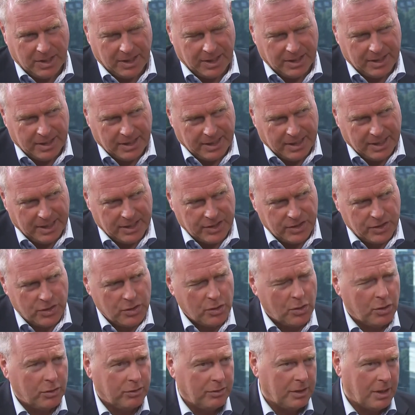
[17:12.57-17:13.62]
It is
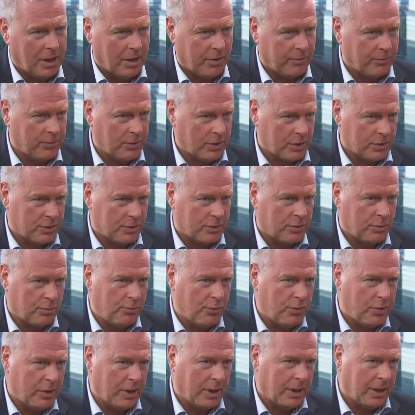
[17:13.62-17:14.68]
not enough just to
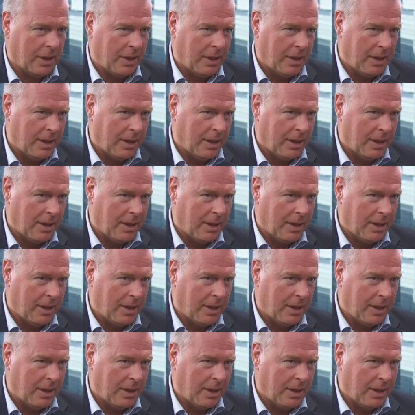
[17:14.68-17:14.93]
bring